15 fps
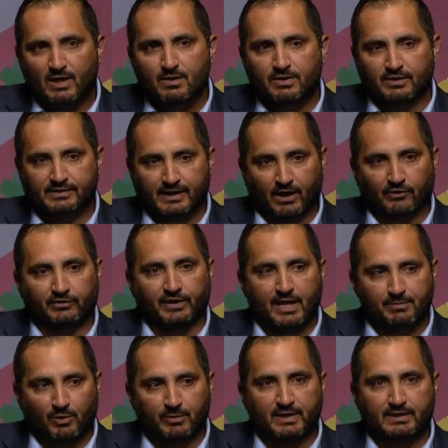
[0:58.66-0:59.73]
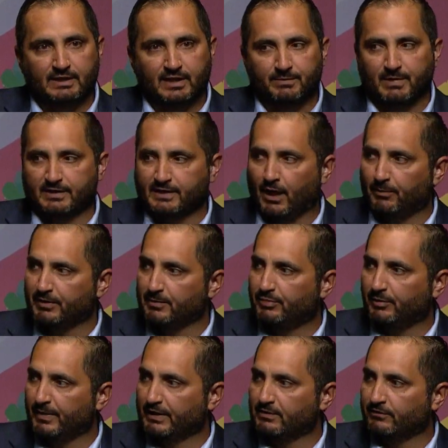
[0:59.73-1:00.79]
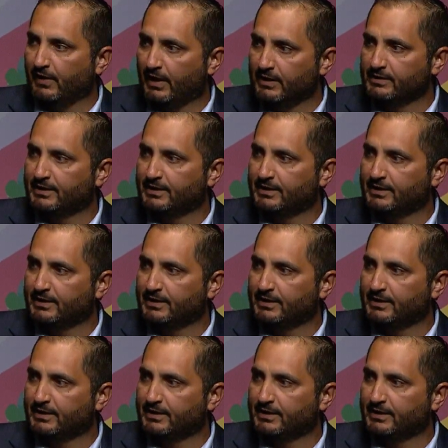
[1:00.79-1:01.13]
the sales enablement team that's helped implement the value